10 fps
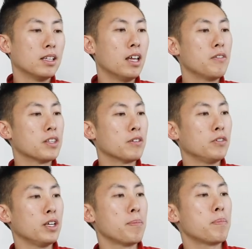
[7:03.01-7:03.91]
Loving the
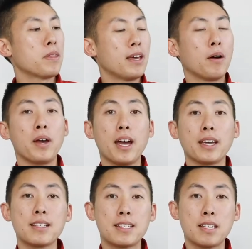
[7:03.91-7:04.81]
flip. That way
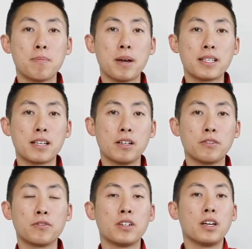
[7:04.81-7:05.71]
I can see
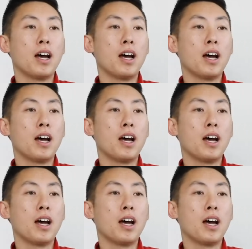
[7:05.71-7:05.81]
myself.